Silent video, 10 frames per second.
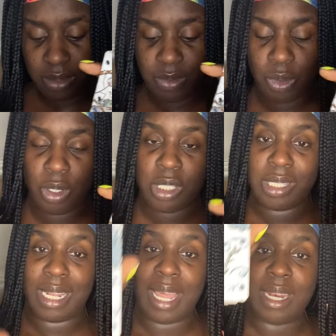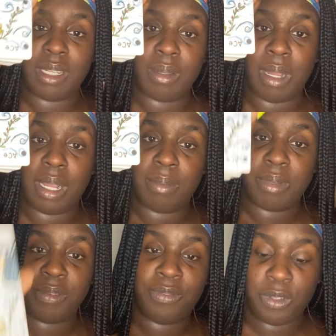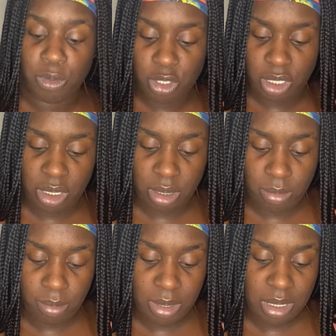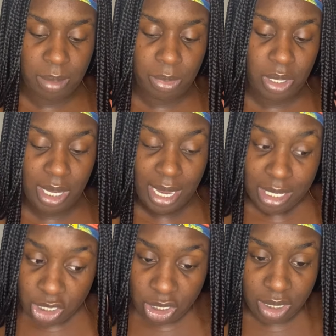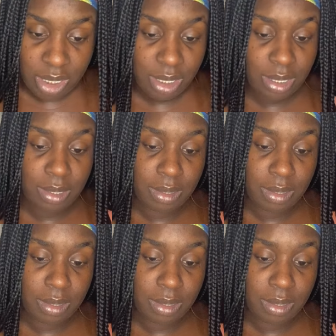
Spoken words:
of Swords is a lot of confusion, miscommunication.